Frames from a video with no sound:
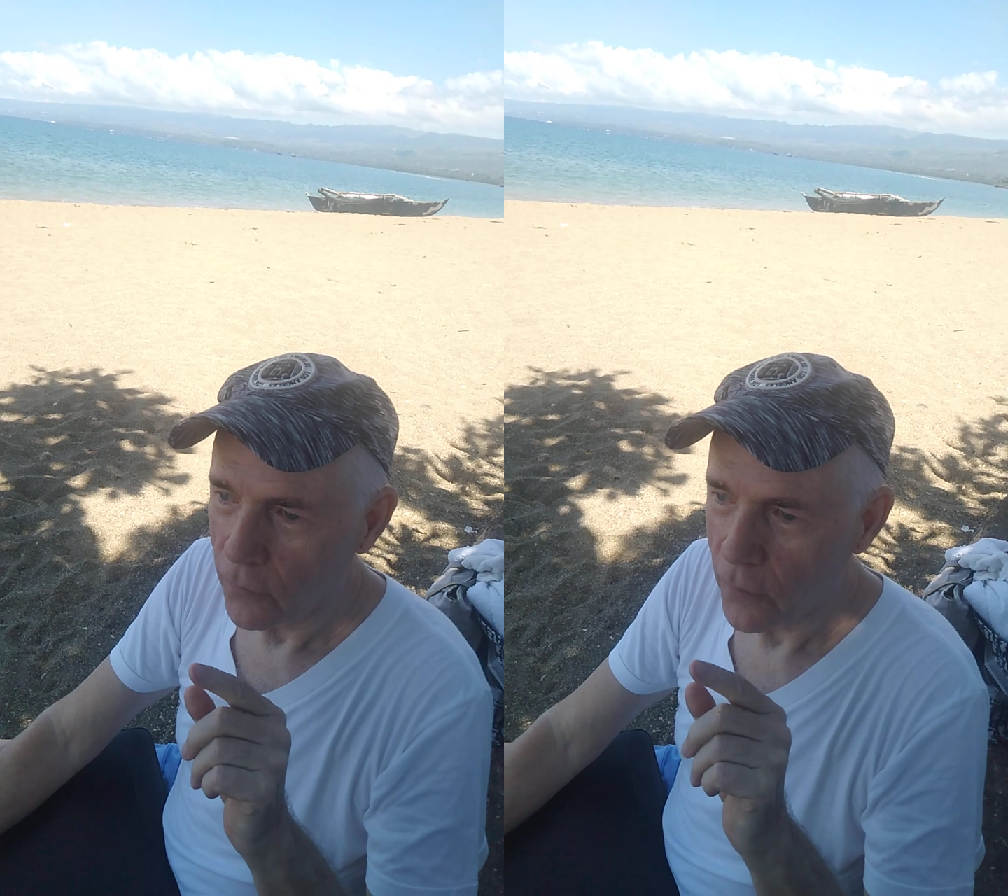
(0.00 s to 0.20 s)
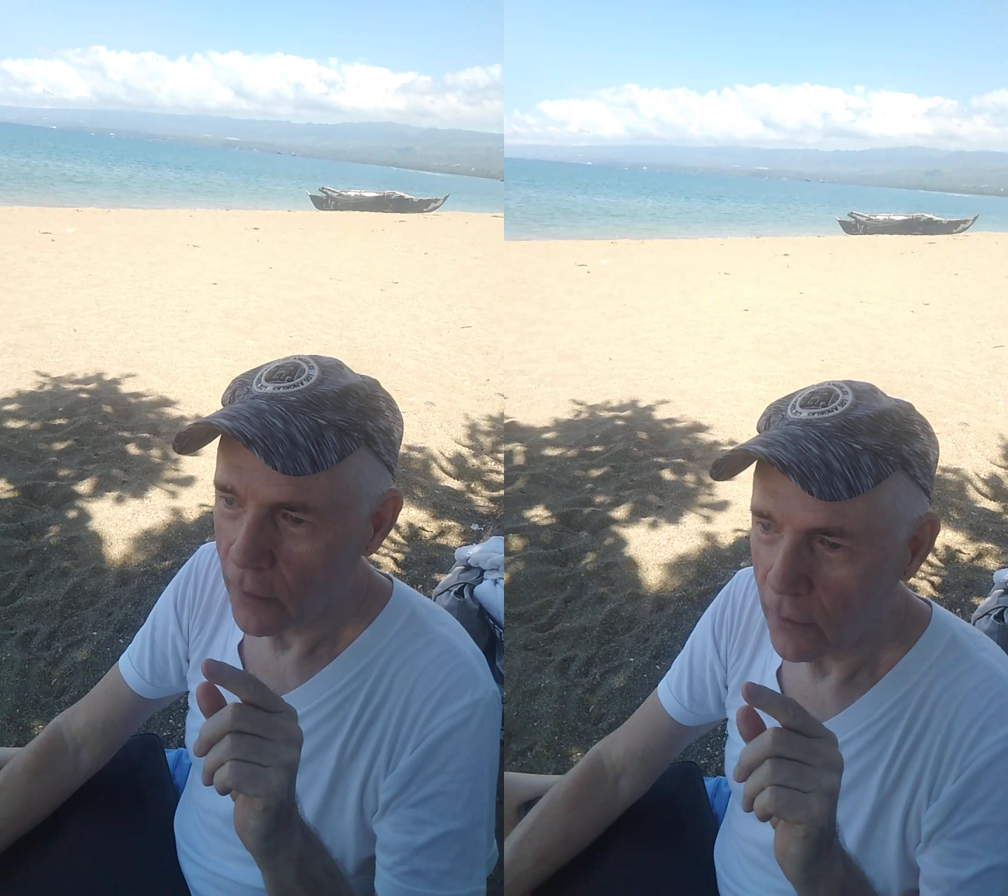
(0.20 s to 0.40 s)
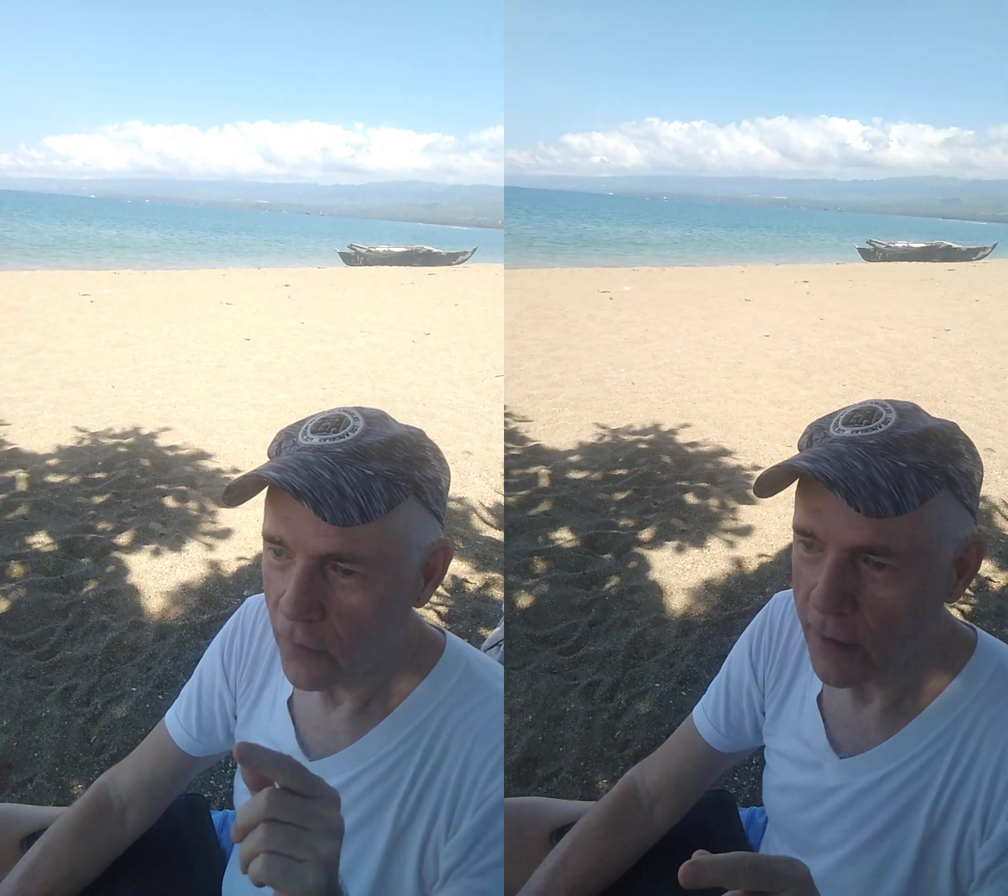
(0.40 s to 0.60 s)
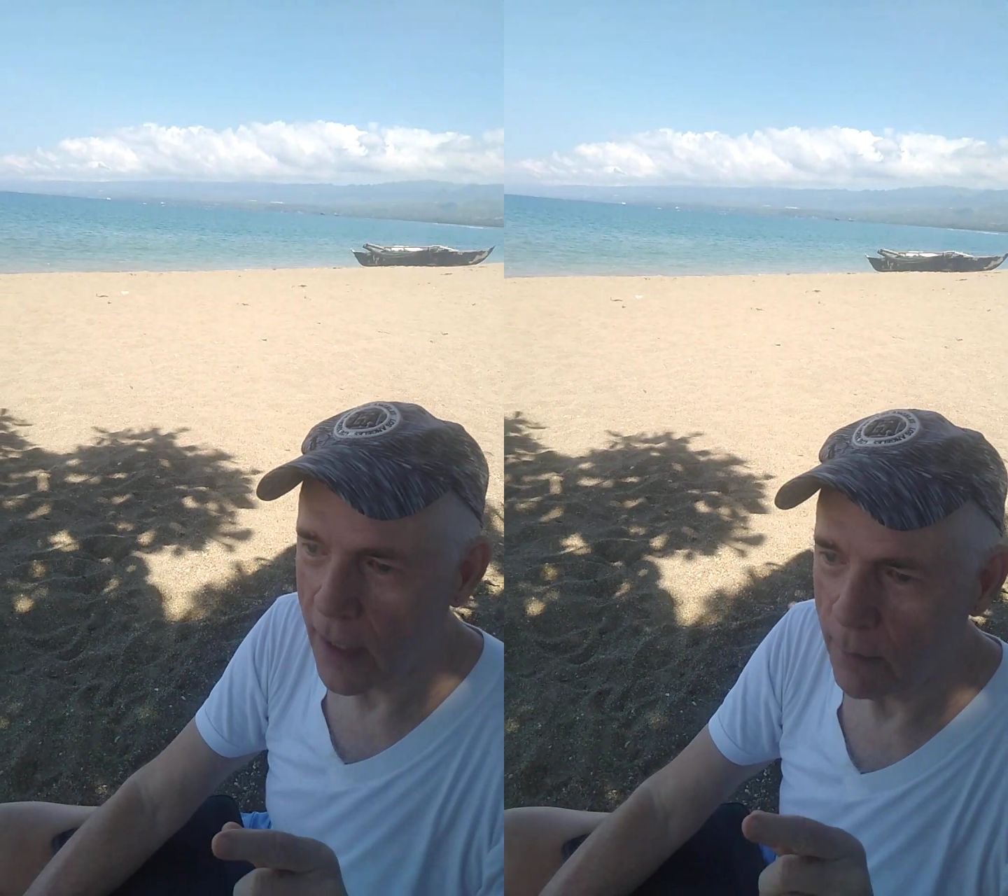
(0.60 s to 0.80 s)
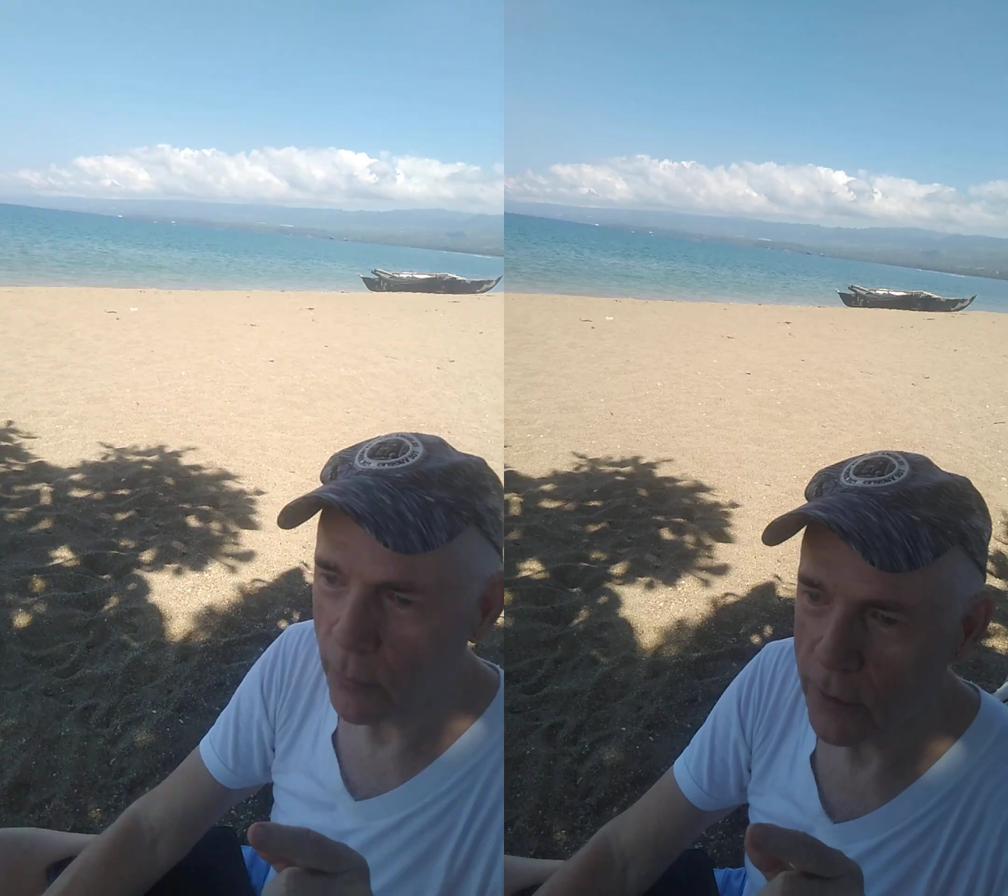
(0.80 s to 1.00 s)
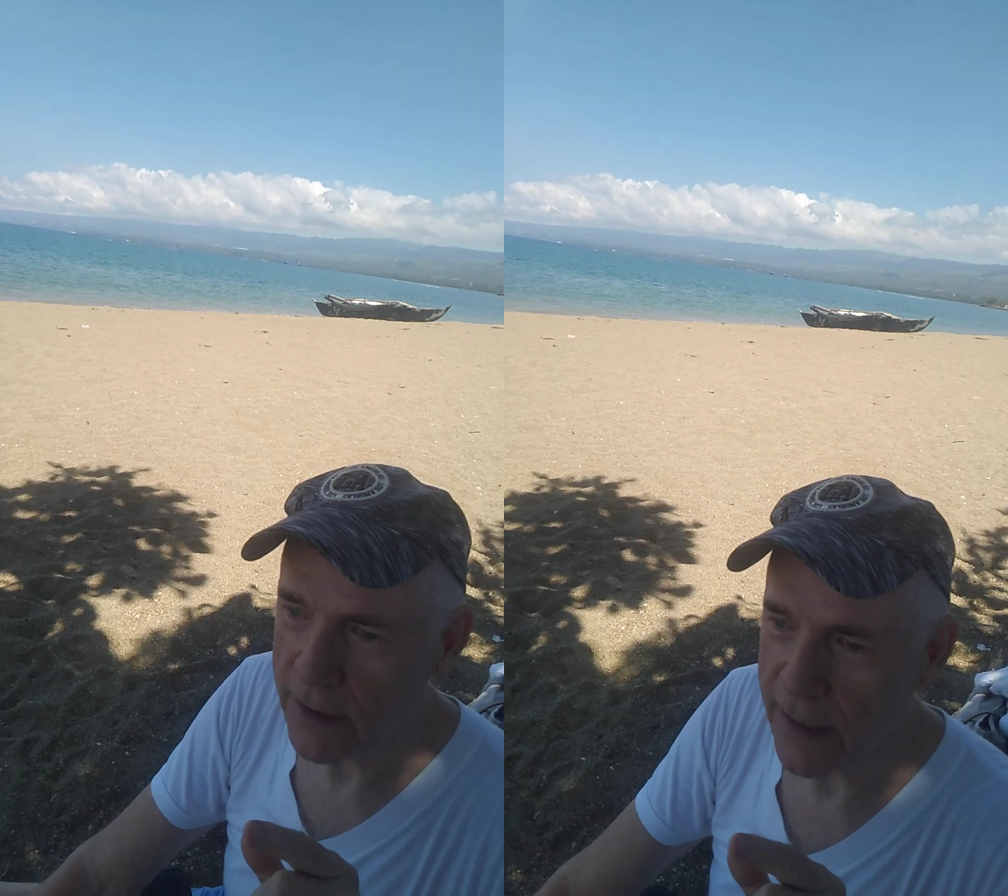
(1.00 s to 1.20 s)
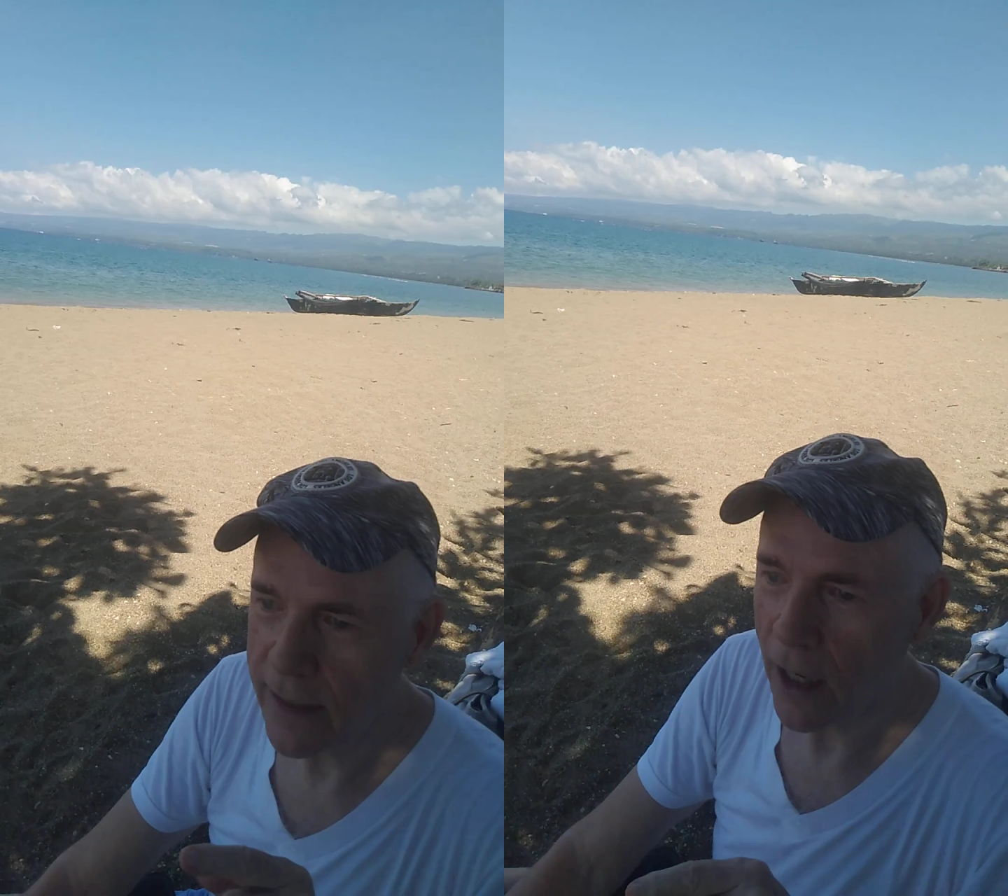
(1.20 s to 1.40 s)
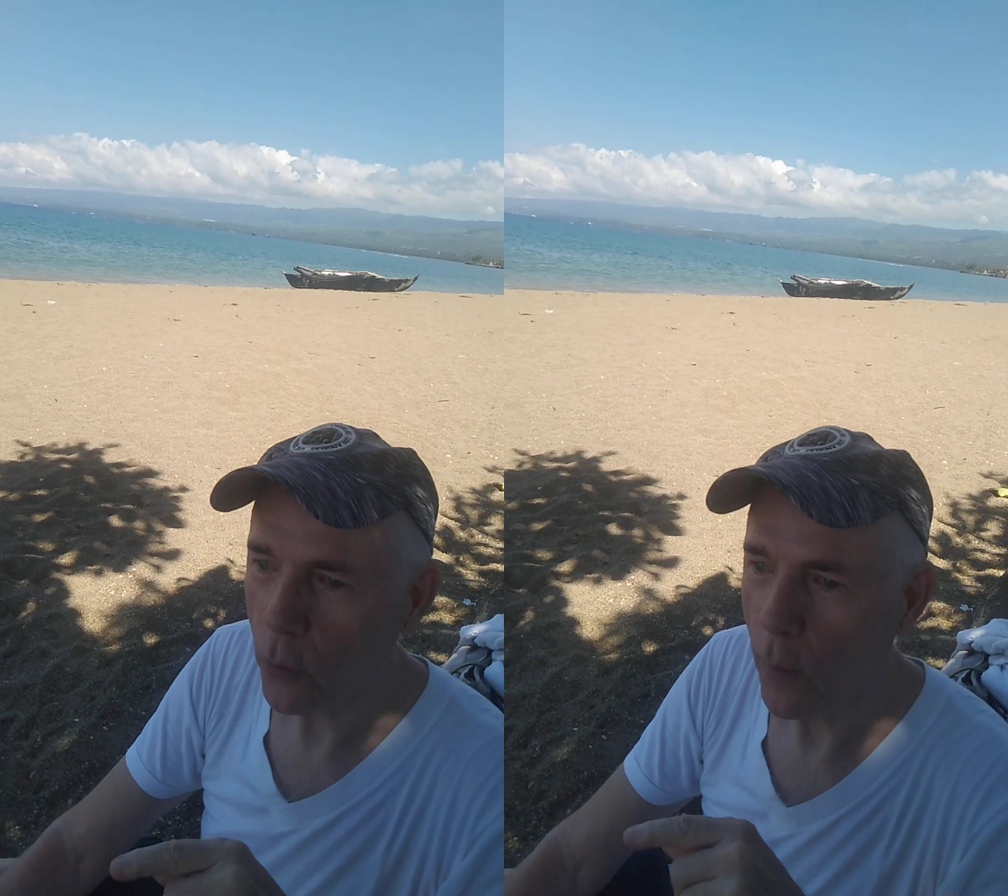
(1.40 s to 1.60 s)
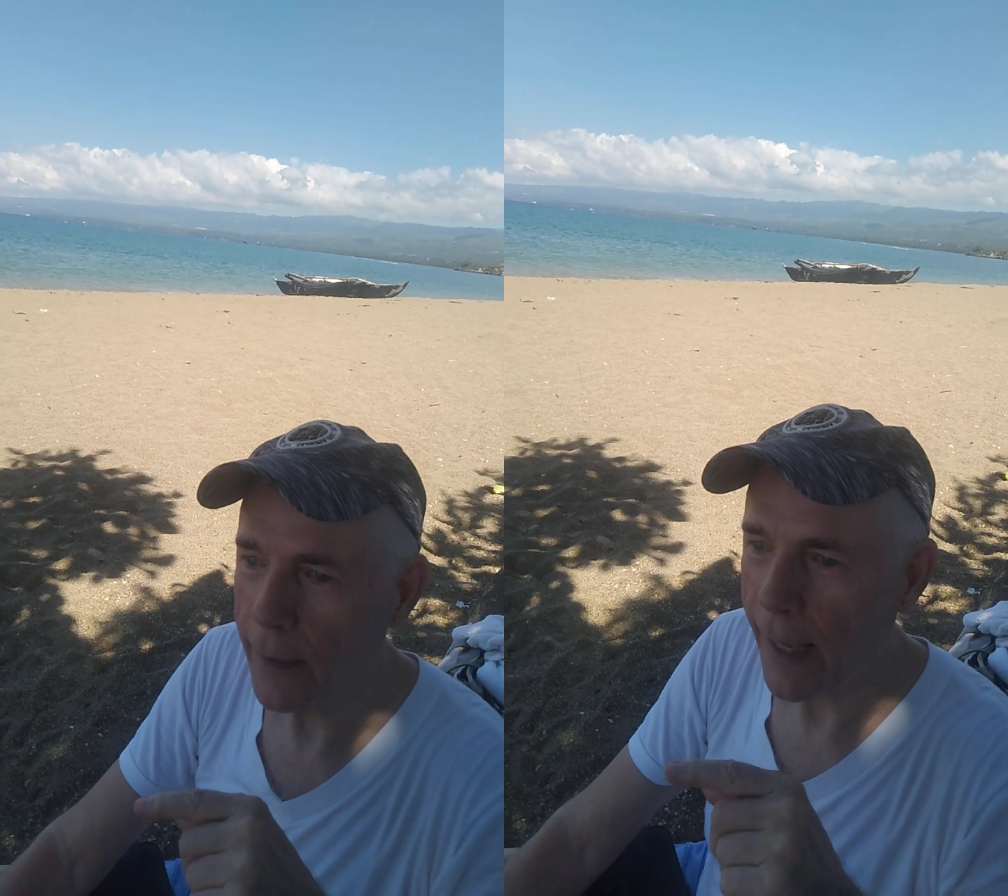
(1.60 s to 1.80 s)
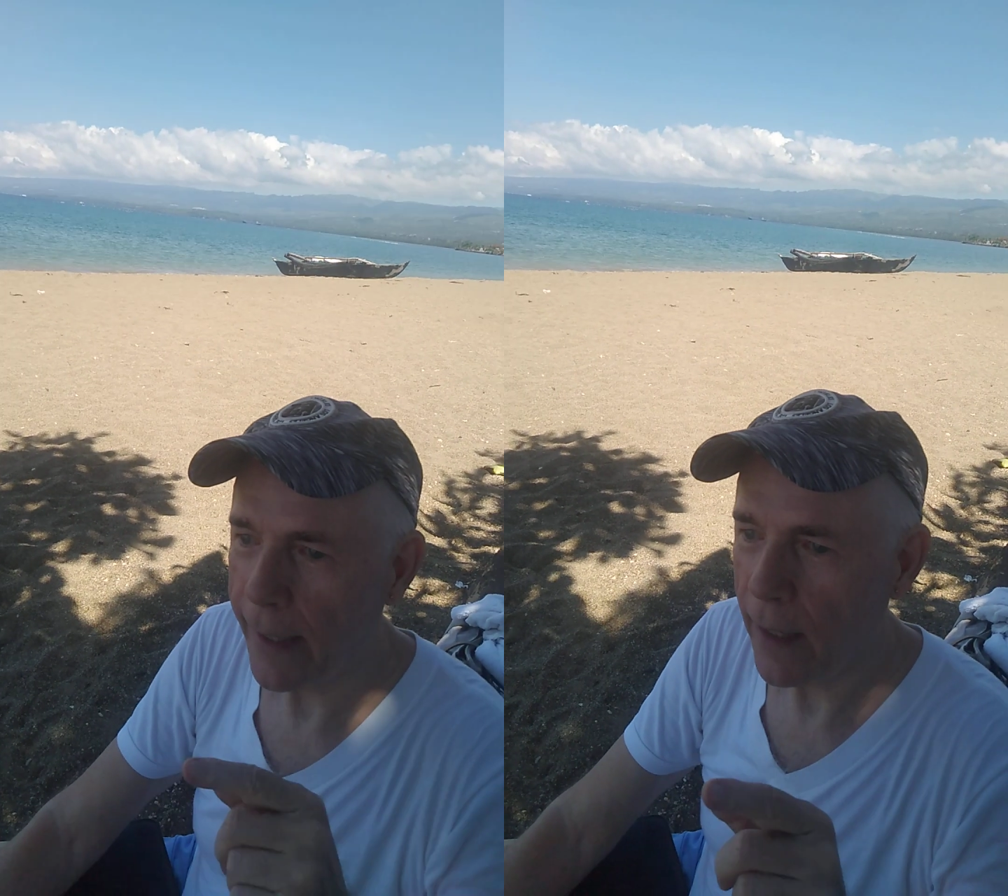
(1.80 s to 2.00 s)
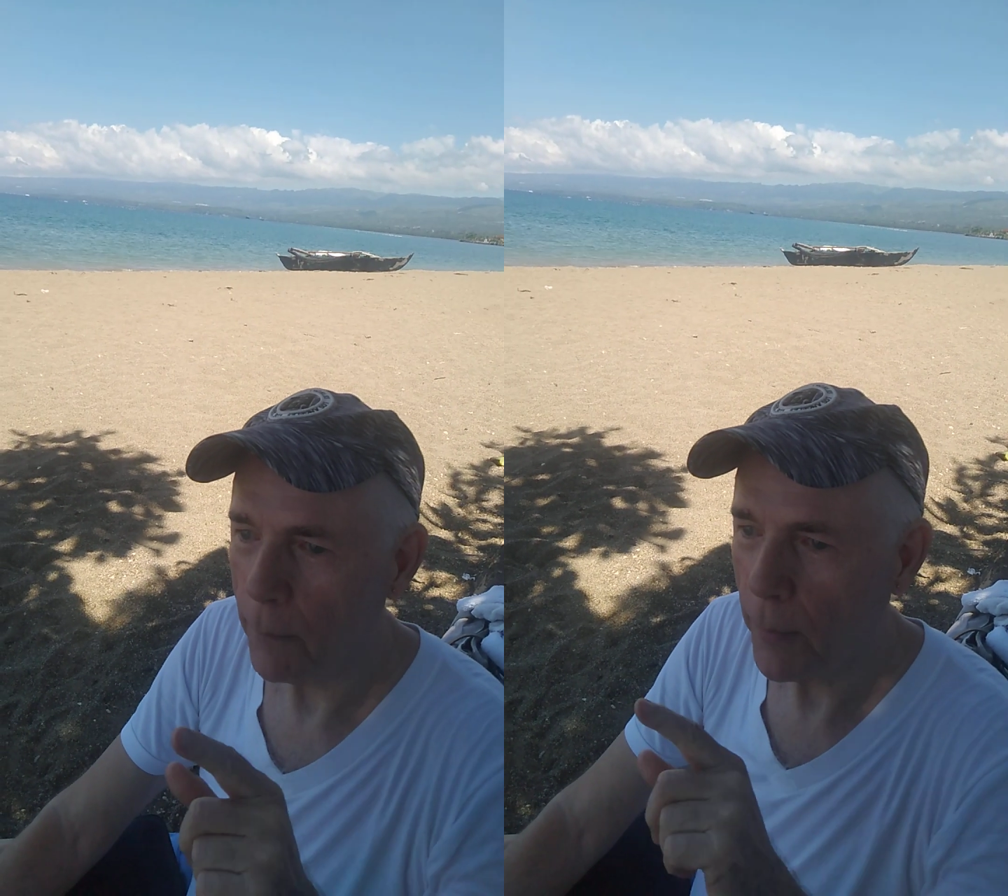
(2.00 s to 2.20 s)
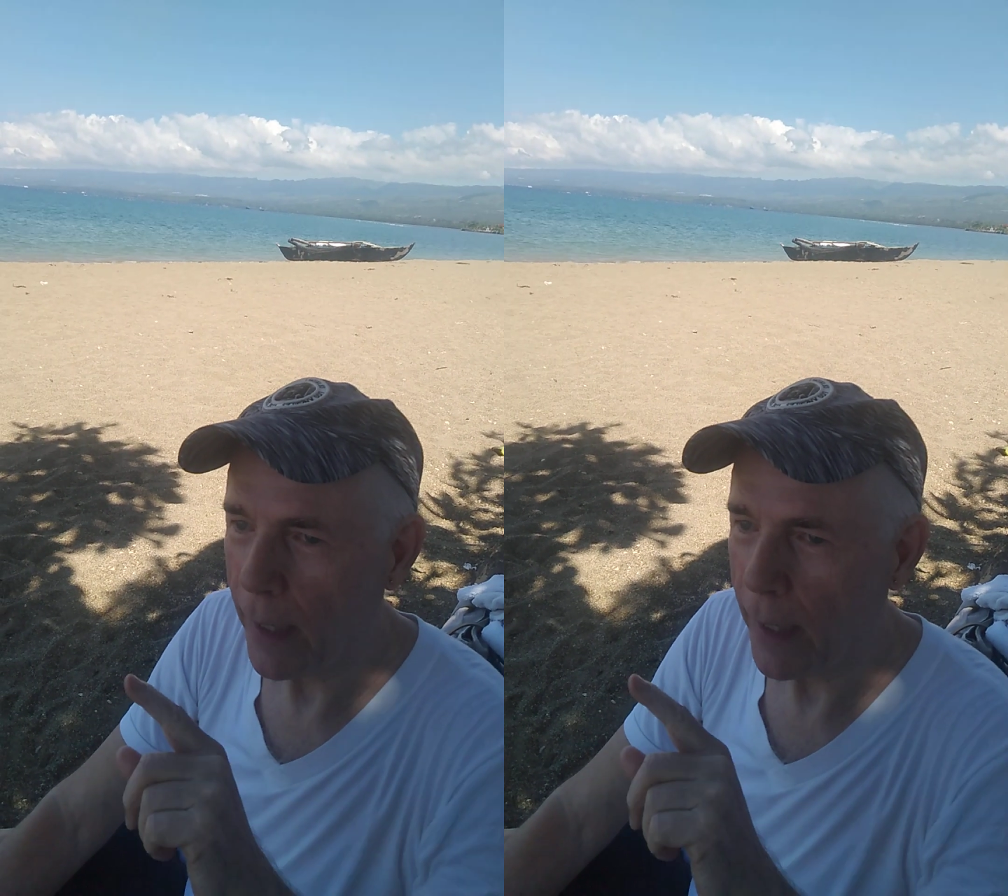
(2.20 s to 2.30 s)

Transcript: the the numbers did not quite add up.